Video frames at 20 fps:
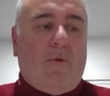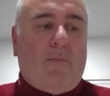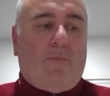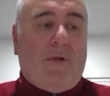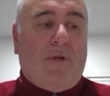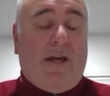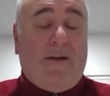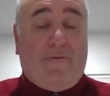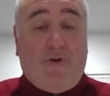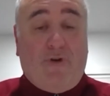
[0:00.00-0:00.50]

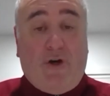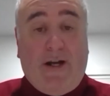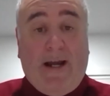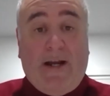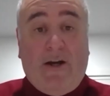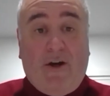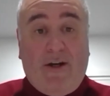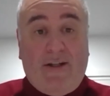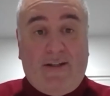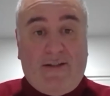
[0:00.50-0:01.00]
play Friday
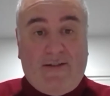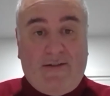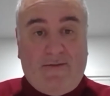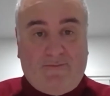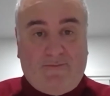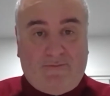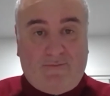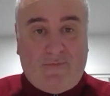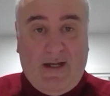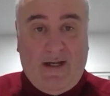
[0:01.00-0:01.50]
nights
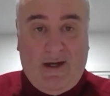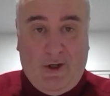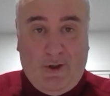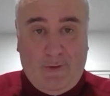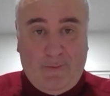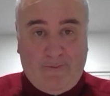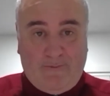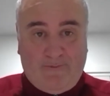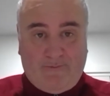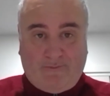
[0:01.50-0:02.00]
yep. at
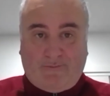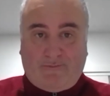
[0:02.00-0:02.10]
home.